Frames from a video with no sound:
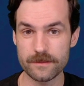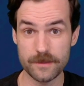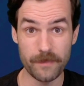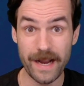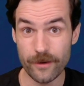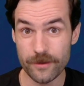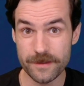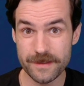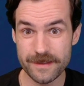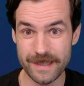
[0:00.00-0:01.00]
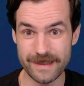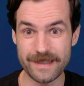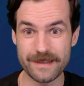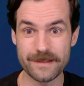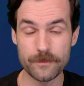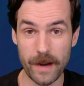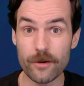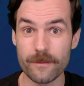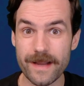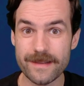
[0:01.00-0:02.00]
spiders in the
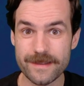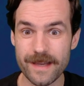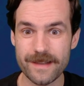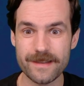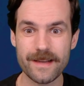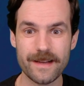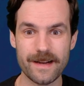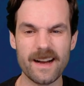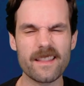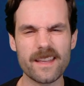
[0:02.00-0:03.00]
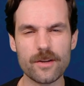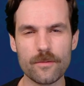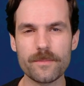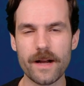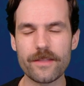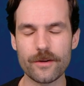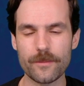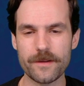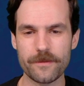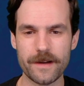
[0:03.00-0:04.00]
Spider-Man set. I think you'll
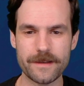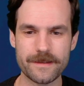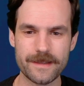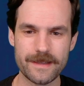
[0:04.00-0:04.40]
be fine.